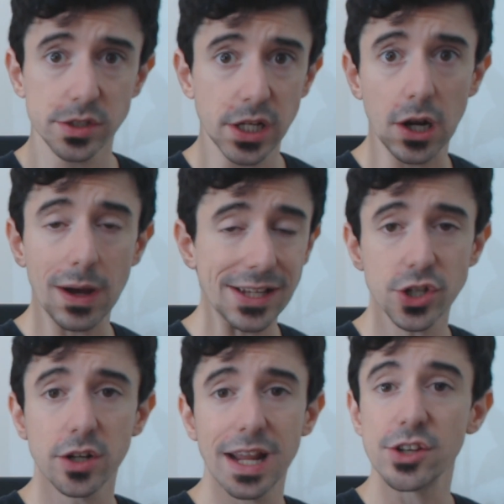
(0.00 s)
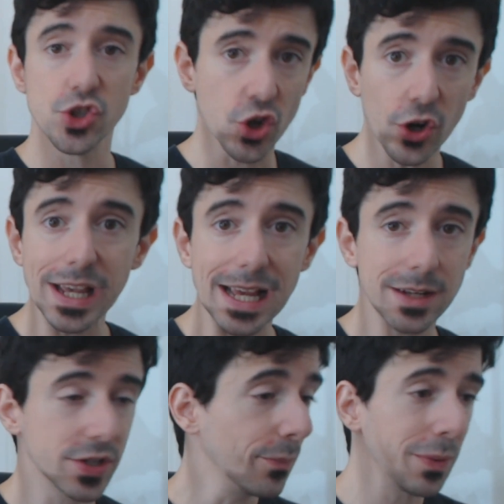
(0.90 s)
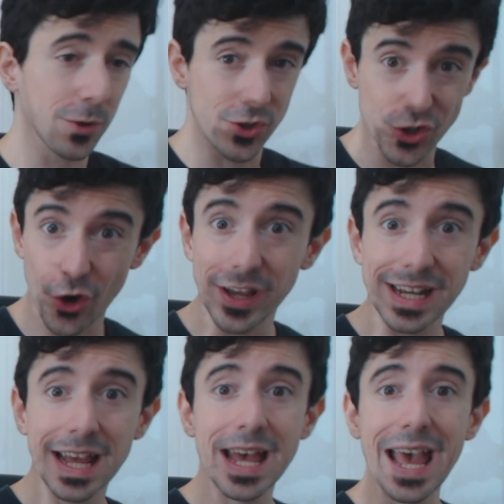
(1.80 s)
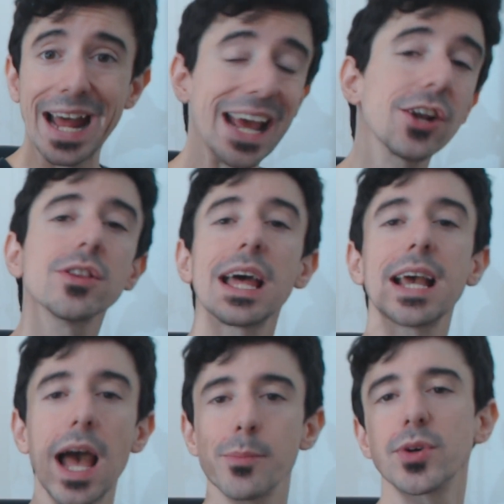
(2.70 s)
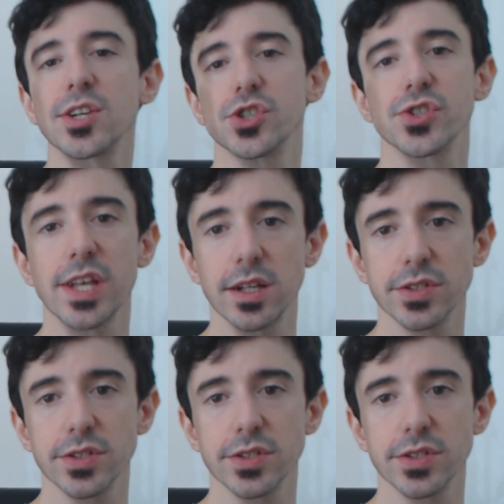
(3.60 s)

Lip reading: You know, I don't enjoy it. Some people enjoy it, and I don't like high pressure sales.